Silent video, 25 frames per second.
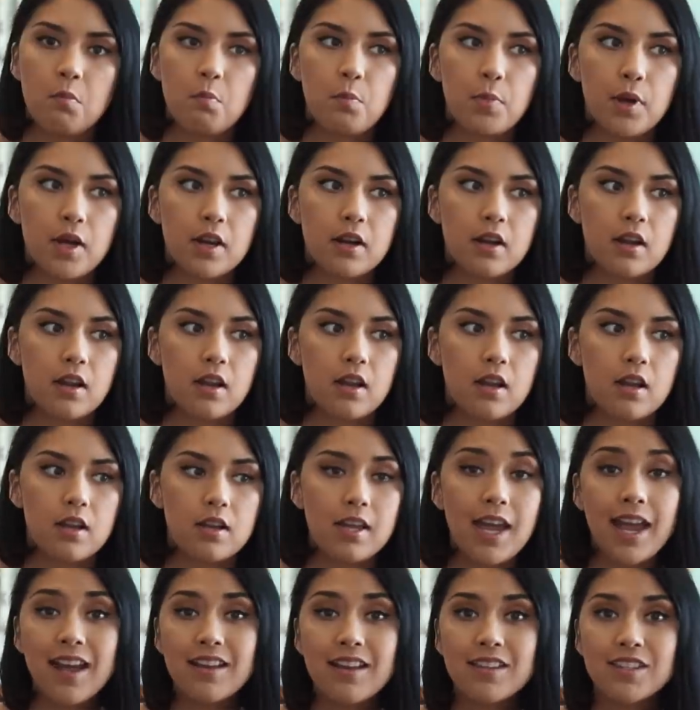But uh,
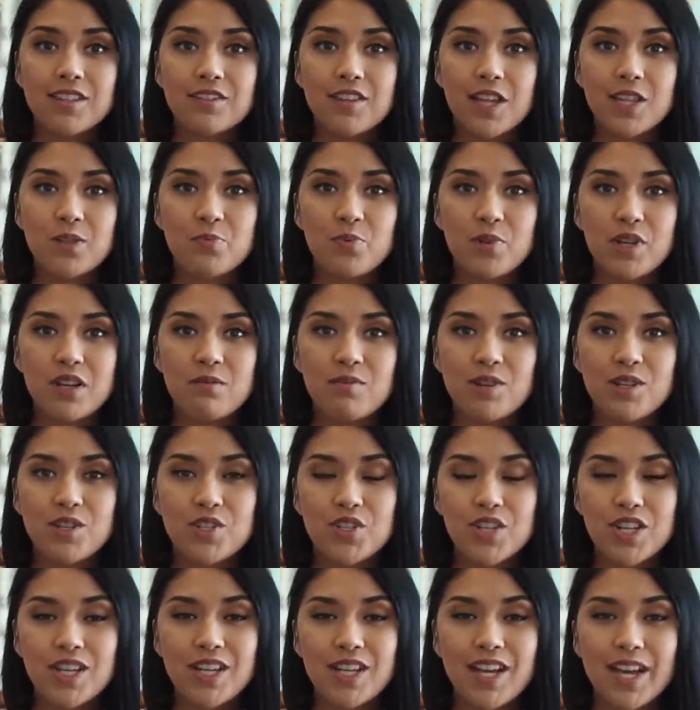yeah, so that's pretty
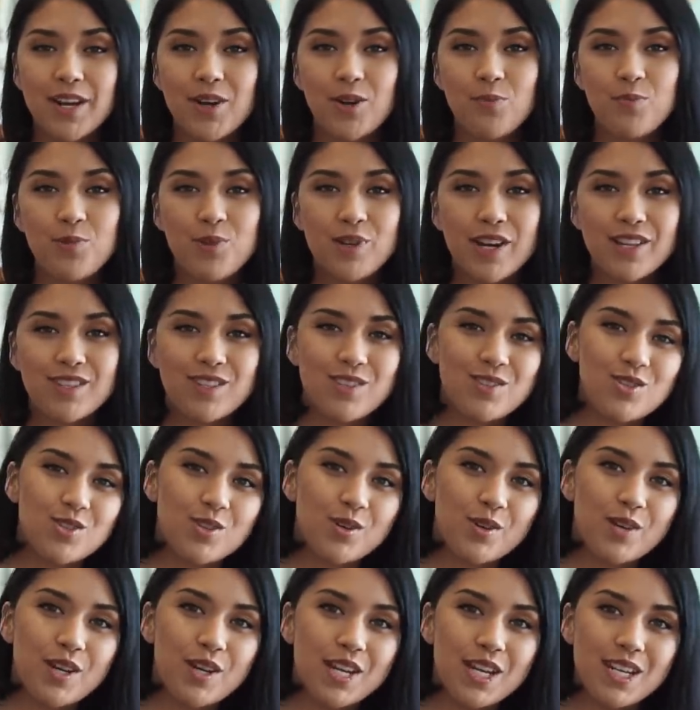much it. I hope you guys
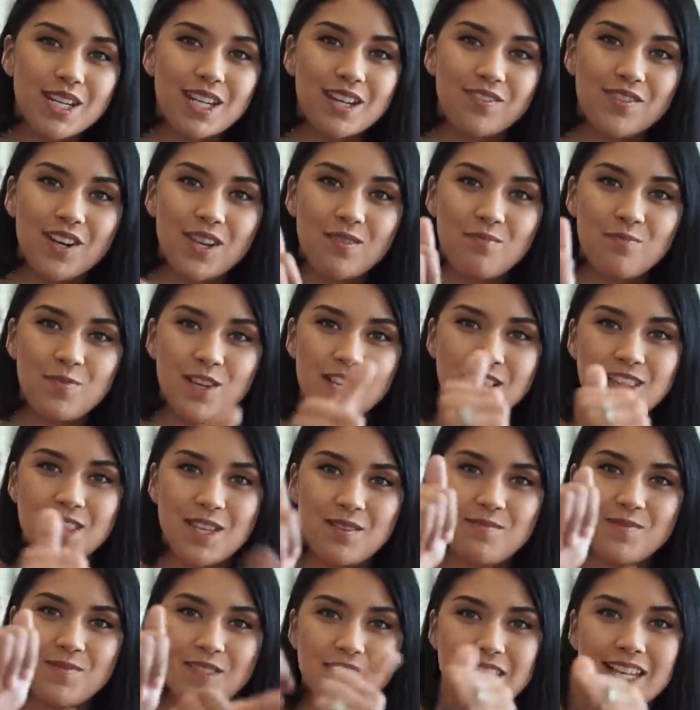enjoyed. Give it a big
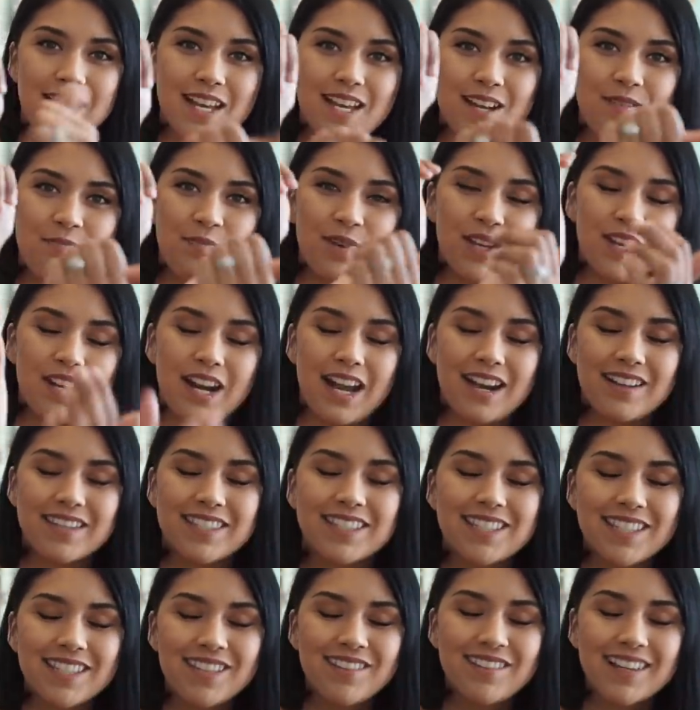thumbs up and I'll
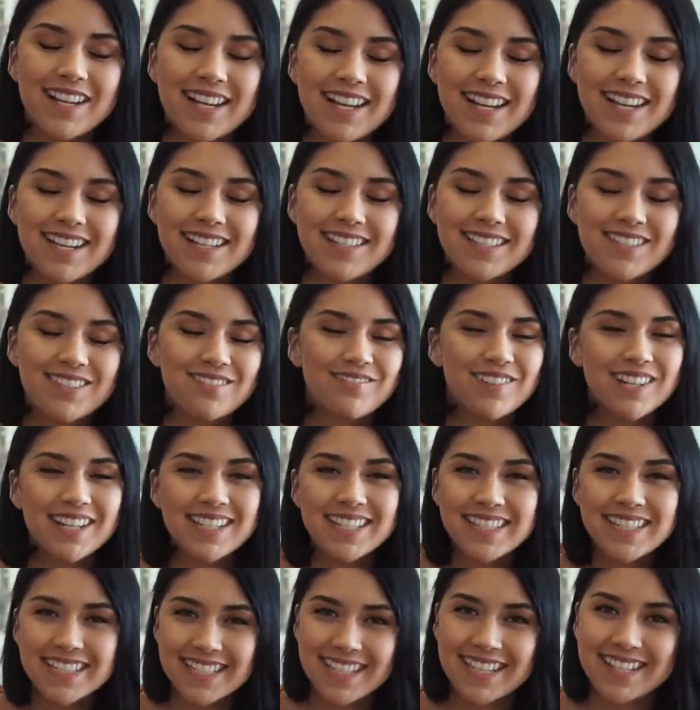see you guys when
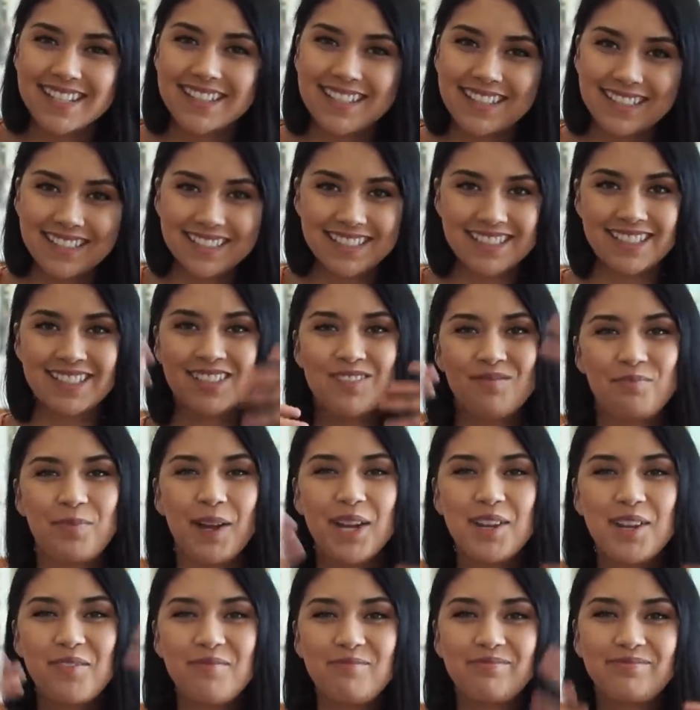I see you.
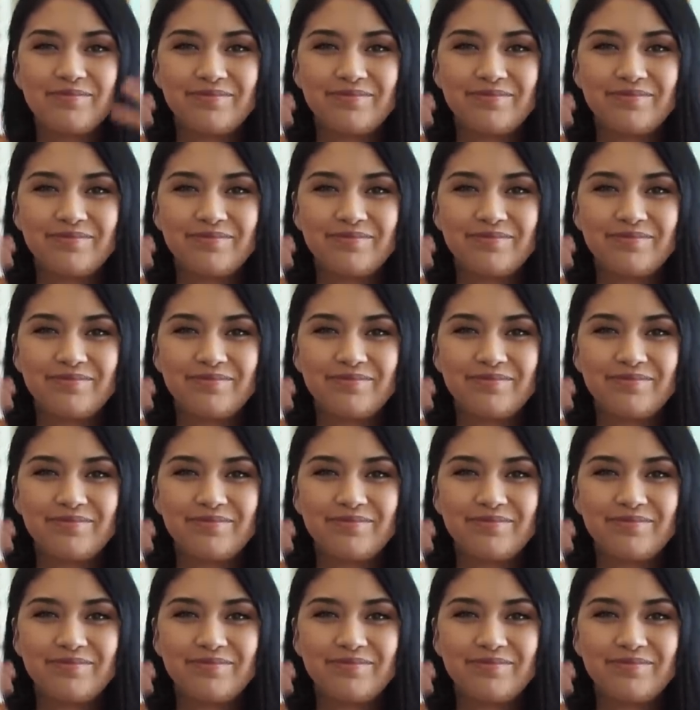Bye.